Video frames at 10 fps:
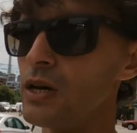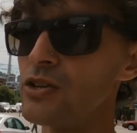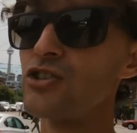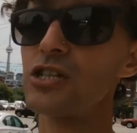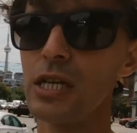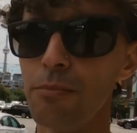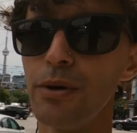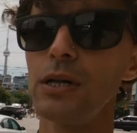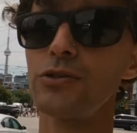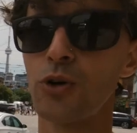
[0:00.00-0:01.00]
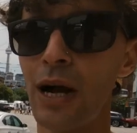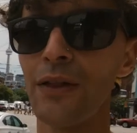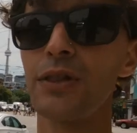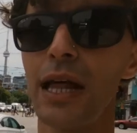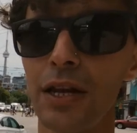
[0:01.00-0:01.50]
Slim built or
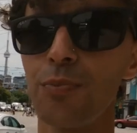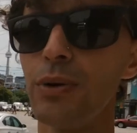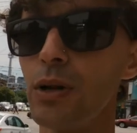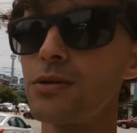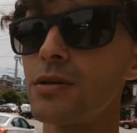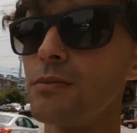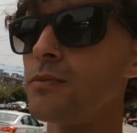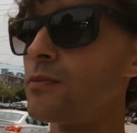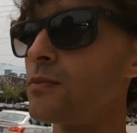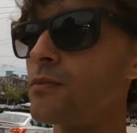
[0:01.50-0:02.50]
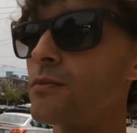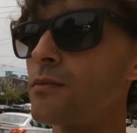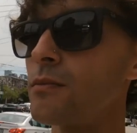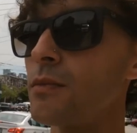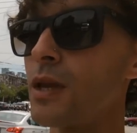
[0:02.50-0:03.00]
athletic built,
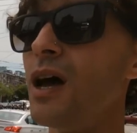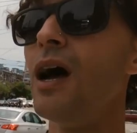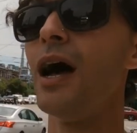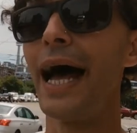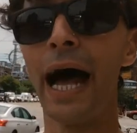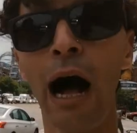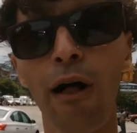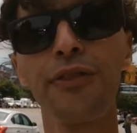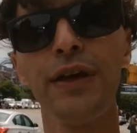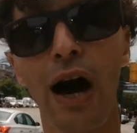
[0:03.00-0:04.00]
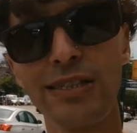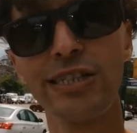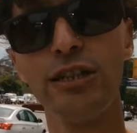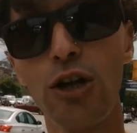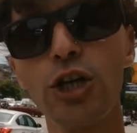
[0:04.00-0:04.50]
a healthy,
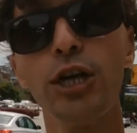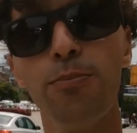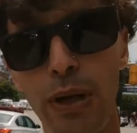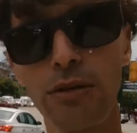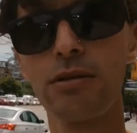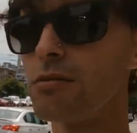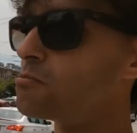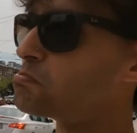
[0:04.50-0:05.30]
husky looking built,